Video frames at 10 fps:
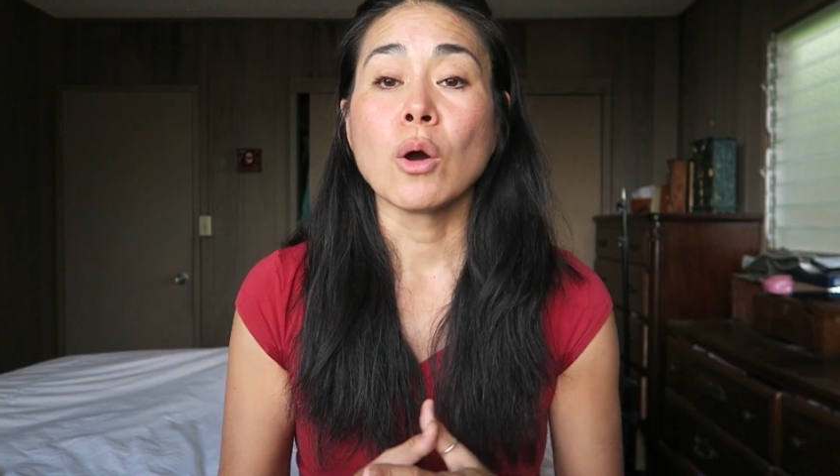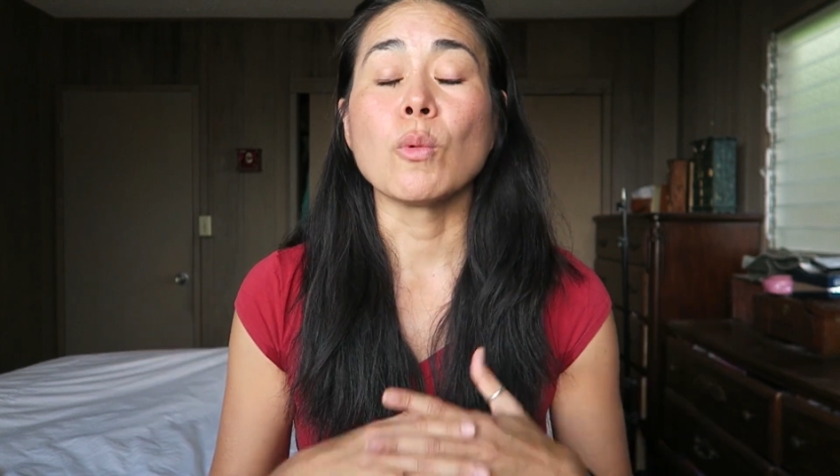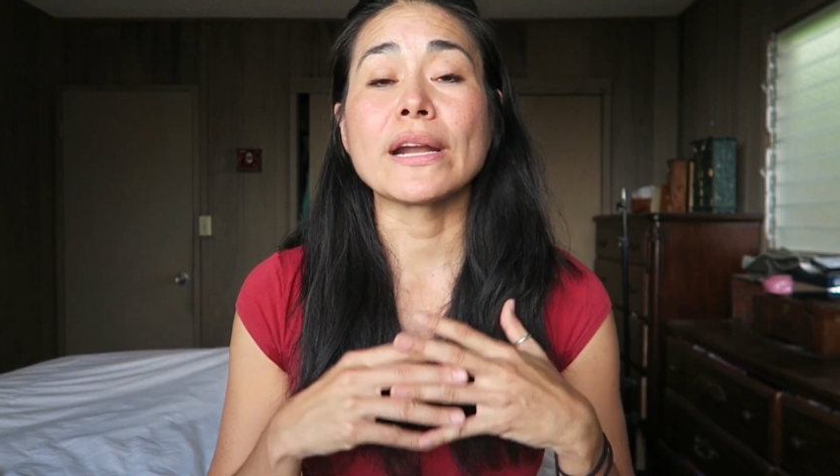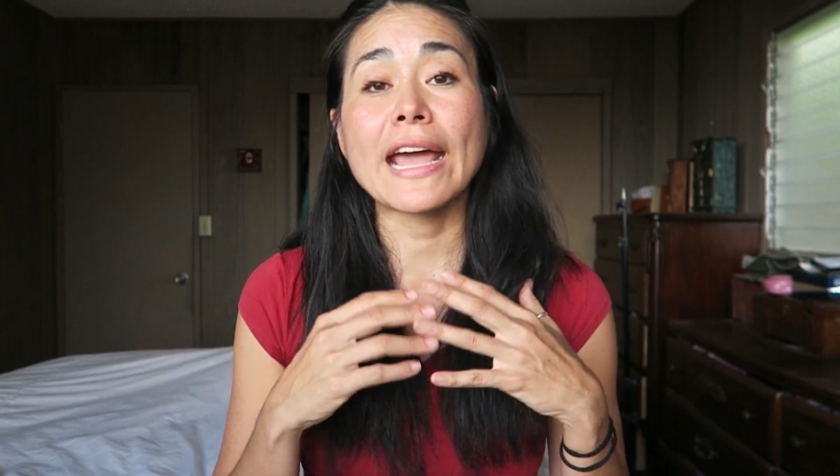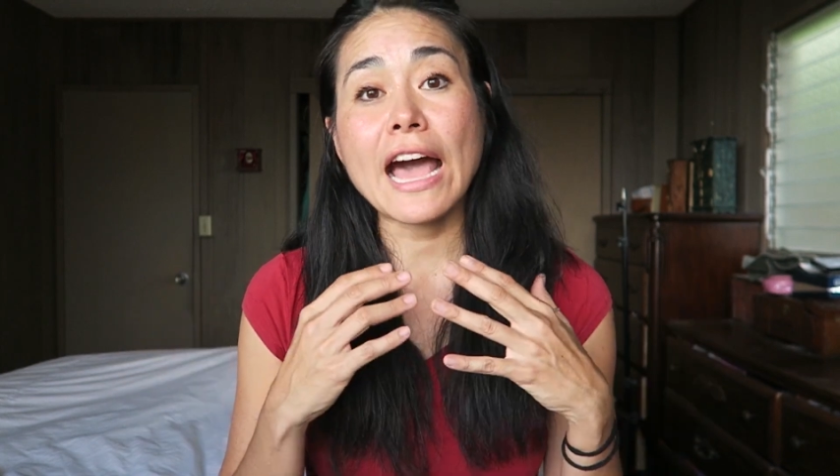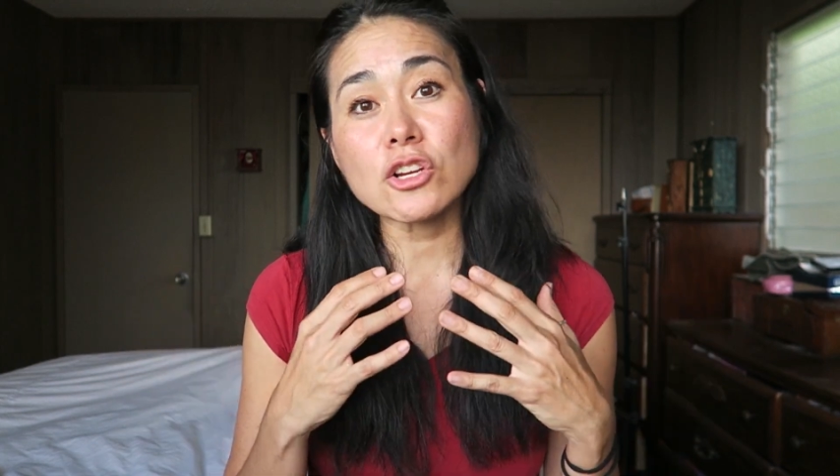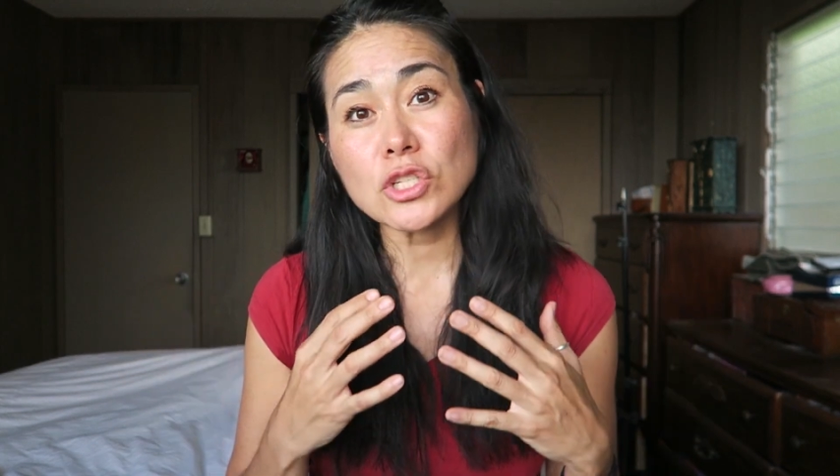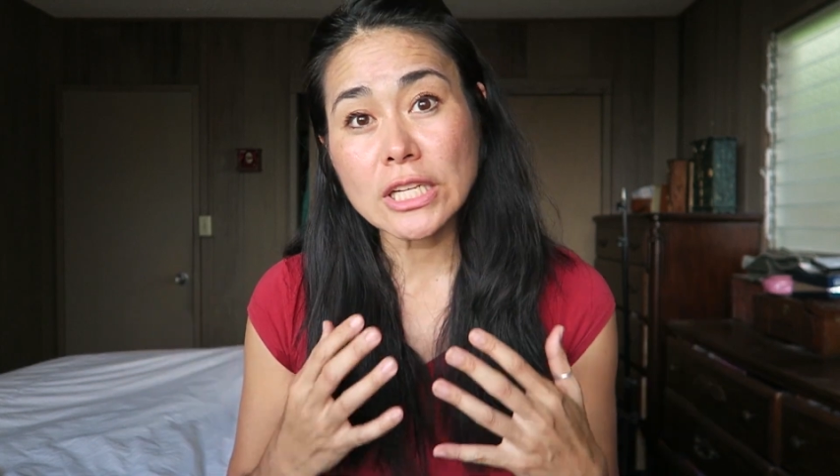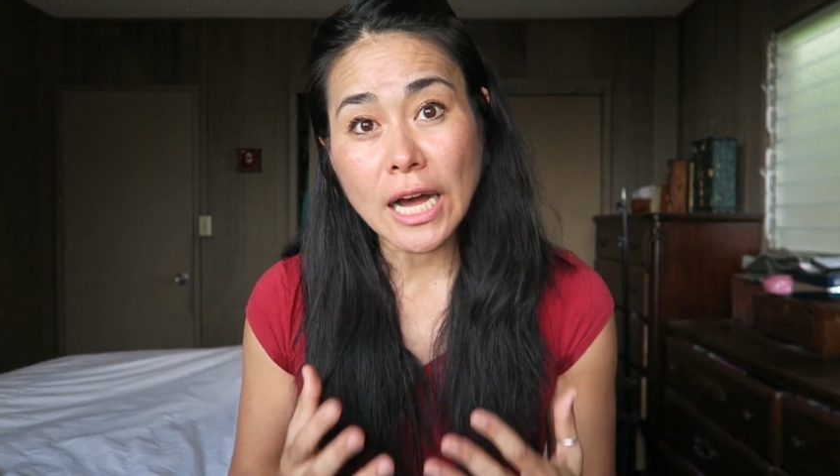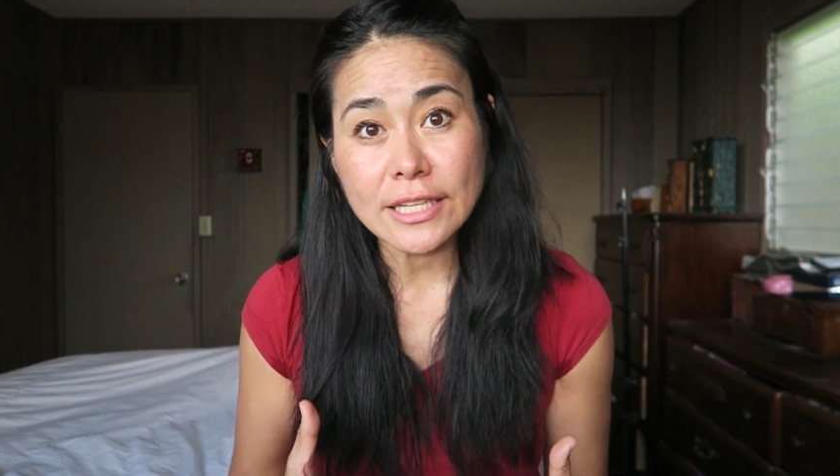When I
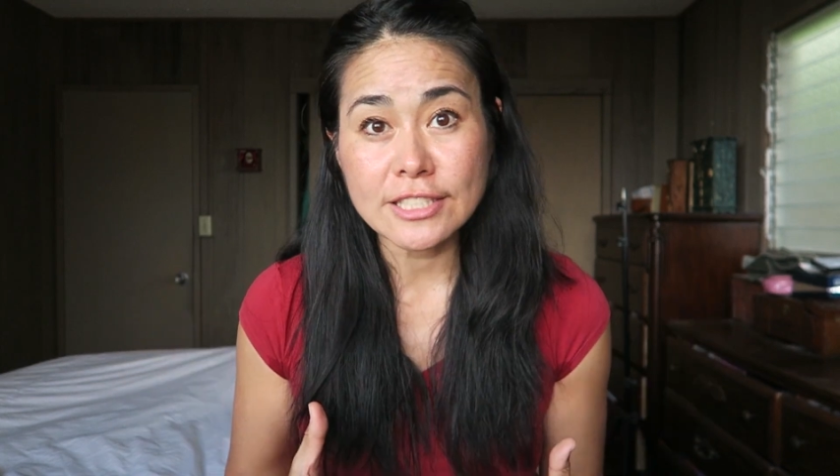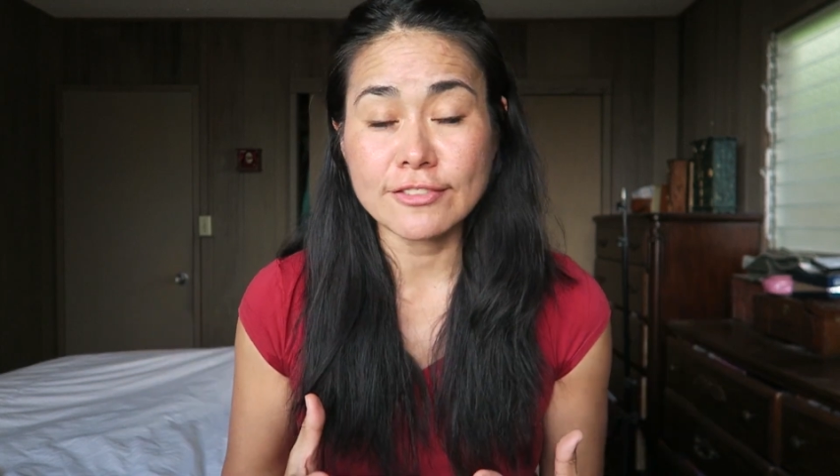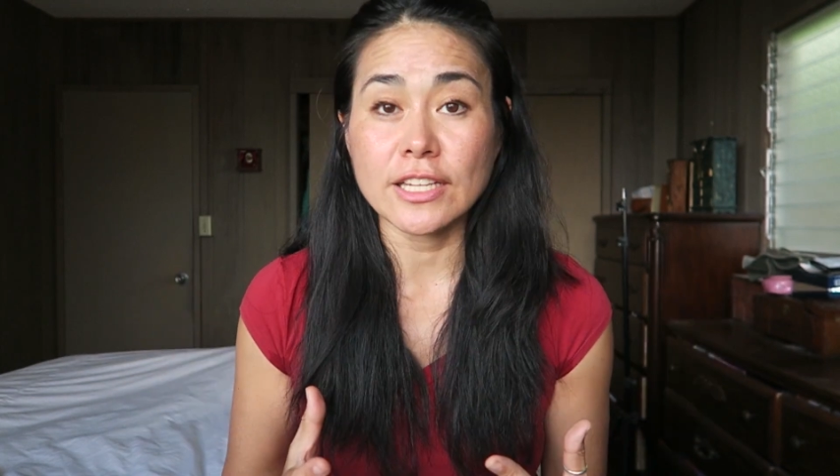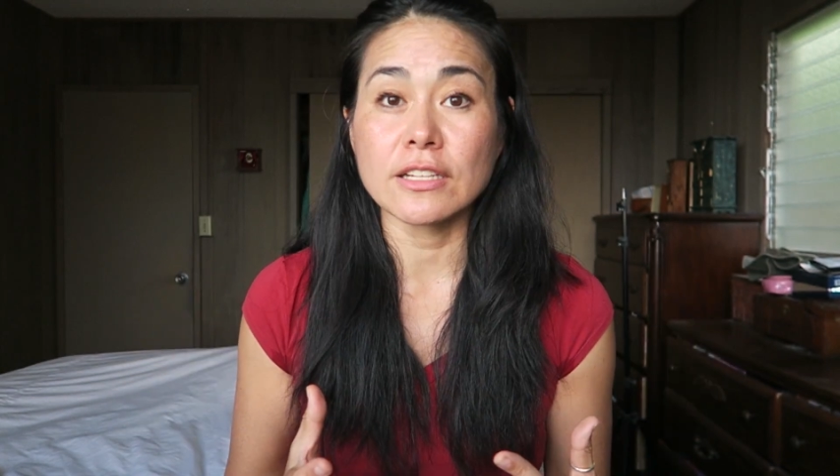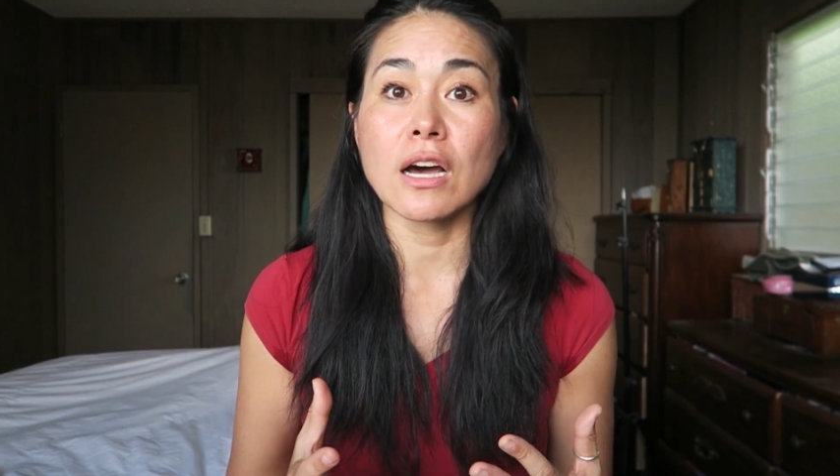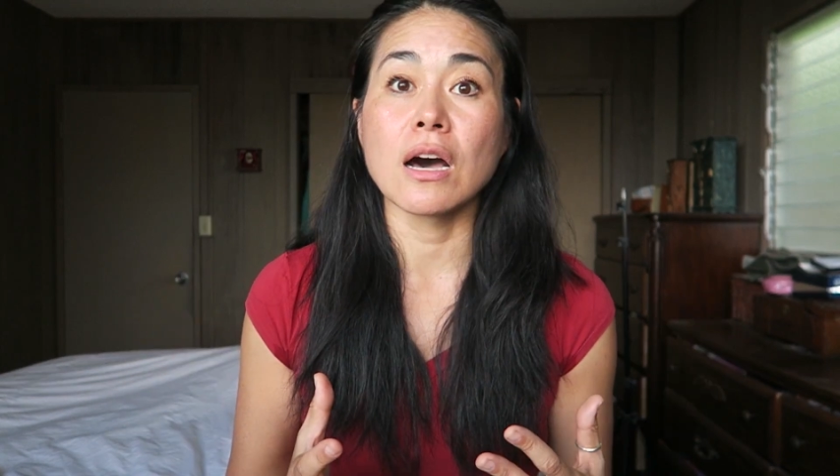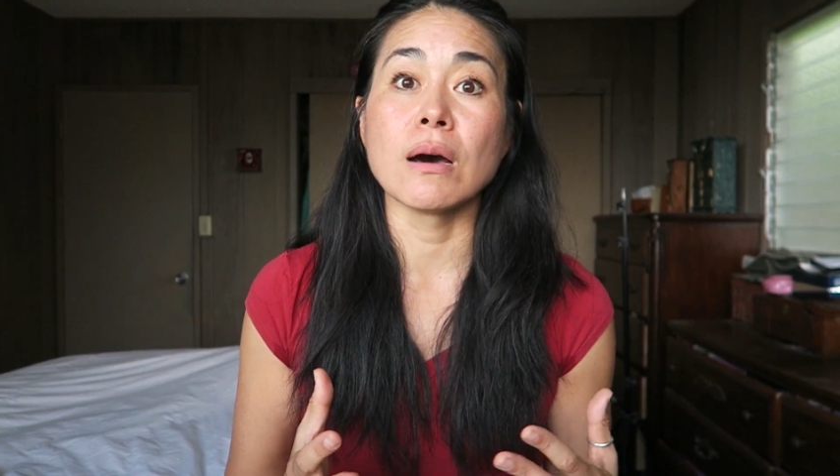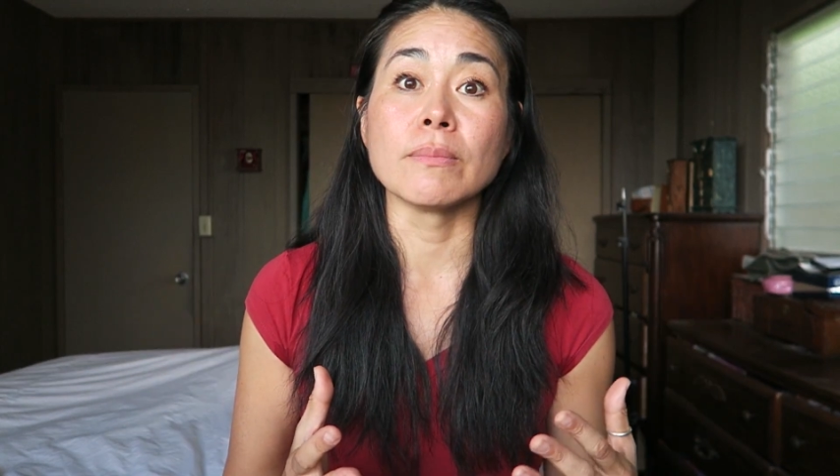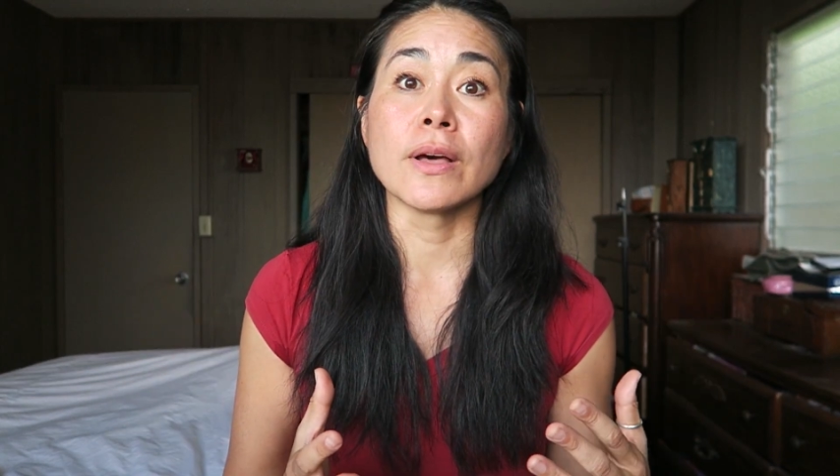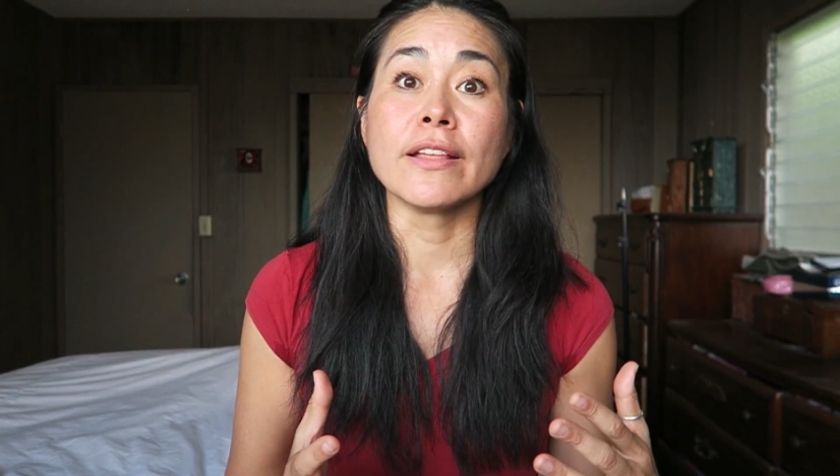actually got to
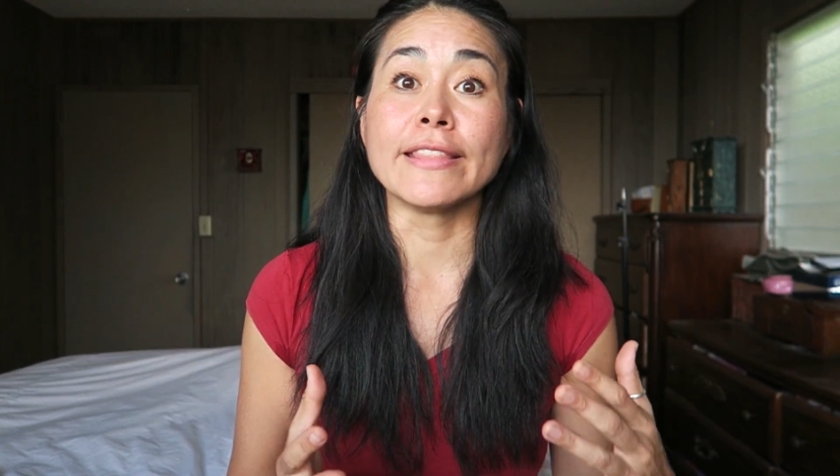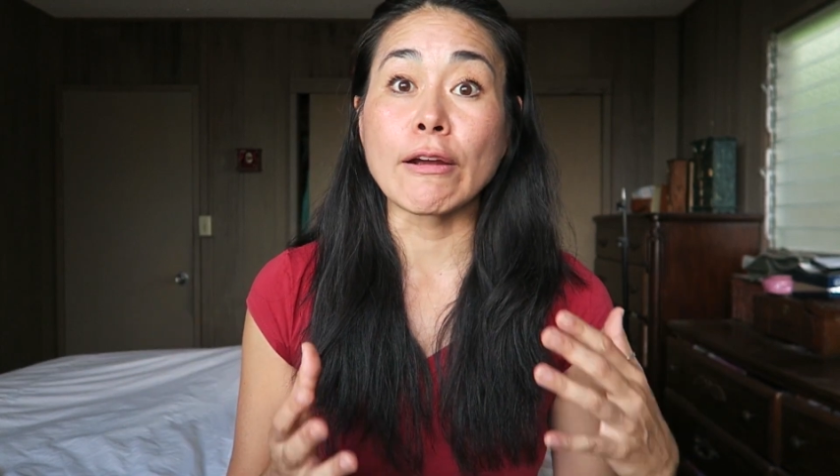Vietnam,